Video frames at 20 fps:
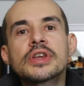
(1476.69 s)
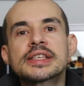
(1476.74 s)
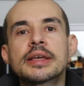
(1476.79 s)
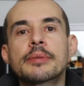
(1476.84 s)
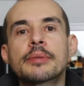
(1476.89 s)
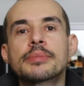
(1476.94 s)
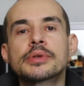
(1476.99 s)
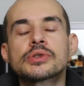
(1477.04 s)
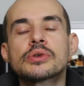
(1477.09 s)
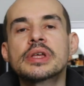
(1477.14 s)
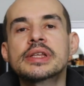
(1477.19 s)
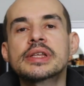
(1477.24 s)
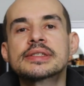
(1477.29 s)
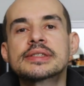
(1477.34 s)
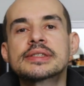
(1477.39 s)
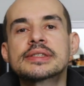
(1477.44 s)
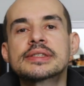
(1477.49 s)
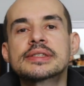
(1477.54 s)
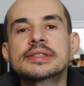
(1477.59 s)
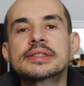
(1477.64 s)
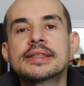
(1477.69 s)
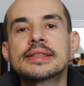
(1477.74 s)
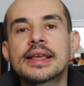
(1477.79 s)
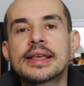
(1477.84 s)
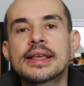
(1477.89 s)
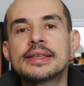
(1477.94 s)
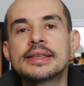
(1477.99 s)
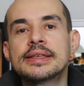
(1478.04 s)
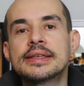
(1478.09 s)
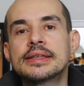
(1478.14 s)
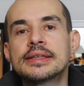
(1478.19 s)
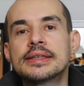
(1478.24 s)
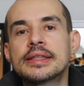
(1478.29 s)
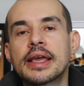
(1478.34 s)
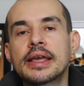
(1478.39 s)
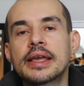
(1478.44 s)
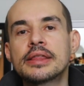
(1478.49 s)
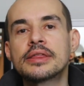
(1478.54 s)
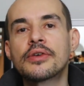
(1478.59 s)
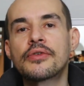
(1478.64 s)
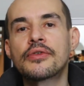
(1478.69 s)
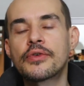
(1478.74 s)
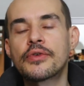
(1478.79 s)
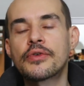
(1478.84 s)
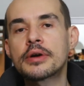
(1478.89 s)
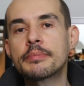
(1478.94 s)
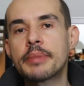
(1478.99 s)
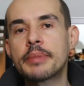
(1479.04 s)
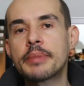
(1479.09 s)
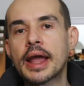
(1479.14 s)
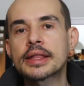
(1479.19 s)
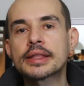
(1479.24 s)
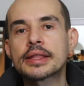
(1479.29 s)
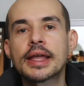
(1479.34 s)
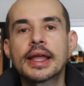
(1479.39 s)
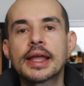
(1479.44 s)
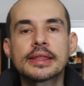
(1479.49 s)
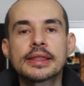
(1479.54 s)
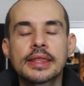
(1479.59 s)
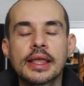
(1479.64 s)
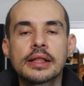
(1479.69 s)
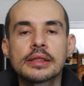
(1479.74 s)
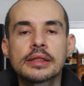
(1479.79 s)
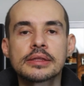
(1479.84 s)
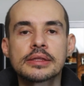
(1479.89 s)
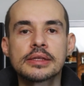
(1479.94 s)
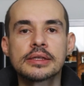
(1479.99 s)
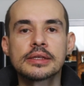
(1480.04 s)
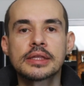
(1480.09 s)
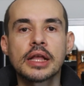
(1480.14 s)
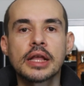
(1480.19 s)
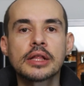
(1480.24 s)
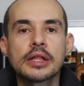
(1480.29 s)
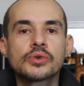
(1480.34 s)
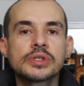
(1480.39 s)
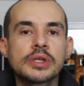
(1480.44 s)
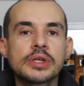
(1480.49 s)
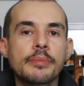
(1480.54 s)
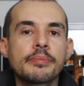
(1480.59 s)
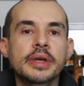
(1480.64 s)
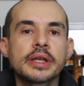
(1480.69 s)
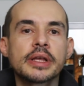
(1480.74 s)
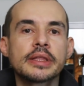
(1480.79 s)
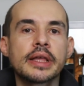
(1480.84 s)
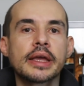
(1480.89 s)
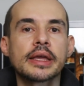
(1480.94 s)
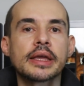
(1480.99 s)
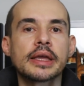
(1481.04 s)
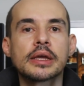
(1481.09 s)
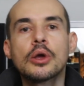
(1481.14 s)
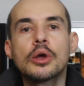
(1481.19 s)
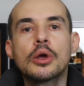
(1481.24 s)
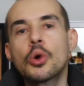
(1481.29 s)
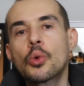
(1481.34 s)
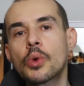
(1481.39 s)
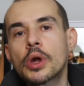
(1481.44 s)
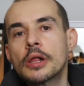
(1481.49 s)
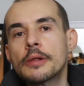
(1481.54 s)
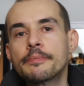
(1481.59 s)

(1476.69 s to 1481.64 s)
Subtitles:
So let's say they defer back and tell you something like, well,